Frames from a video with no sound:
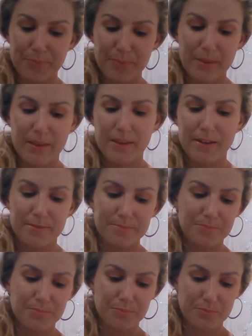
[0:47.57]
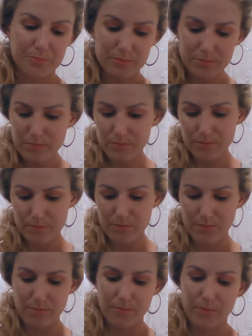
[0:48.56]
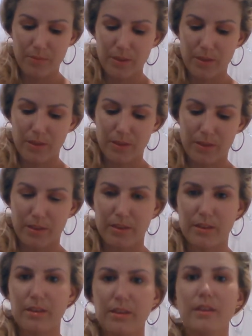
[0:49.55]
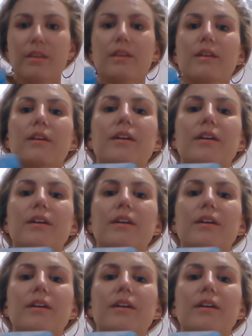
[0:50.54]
Nobody speaks.